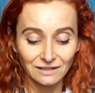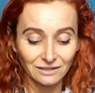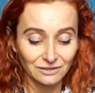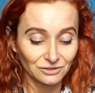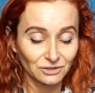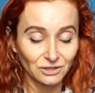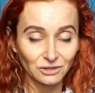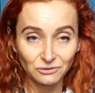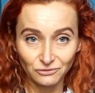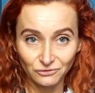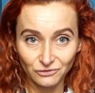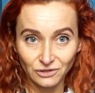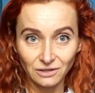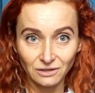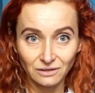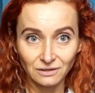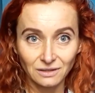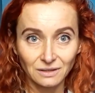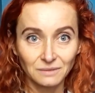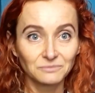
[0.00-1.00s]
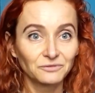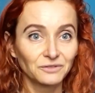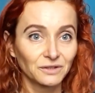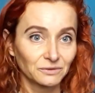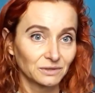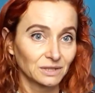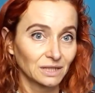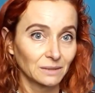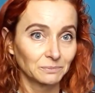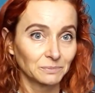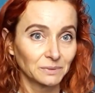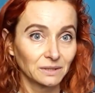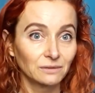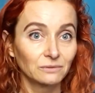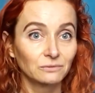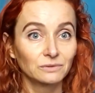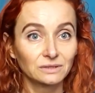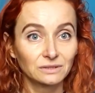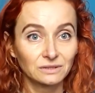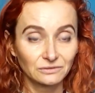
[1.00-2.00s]
so far I'm very happy
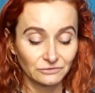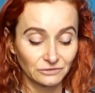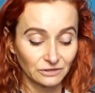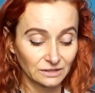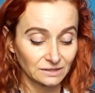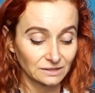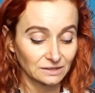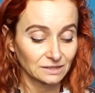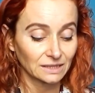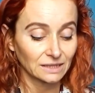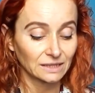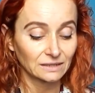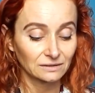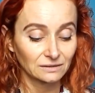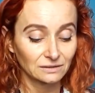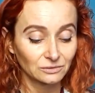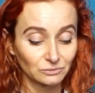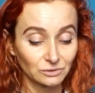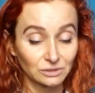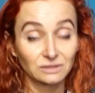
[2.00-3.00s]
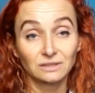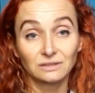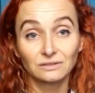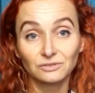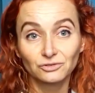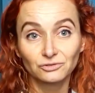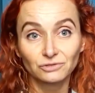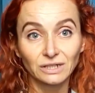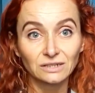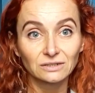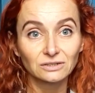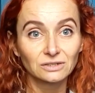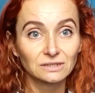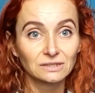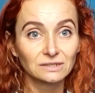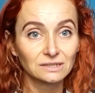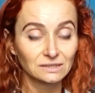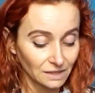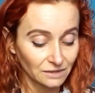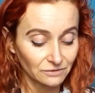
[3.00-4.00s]
with the fit and with the
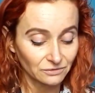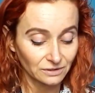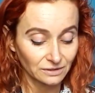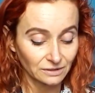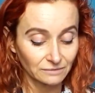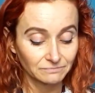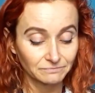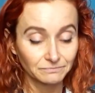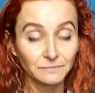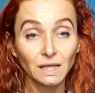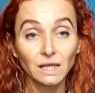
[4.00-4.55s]
instructions, everything.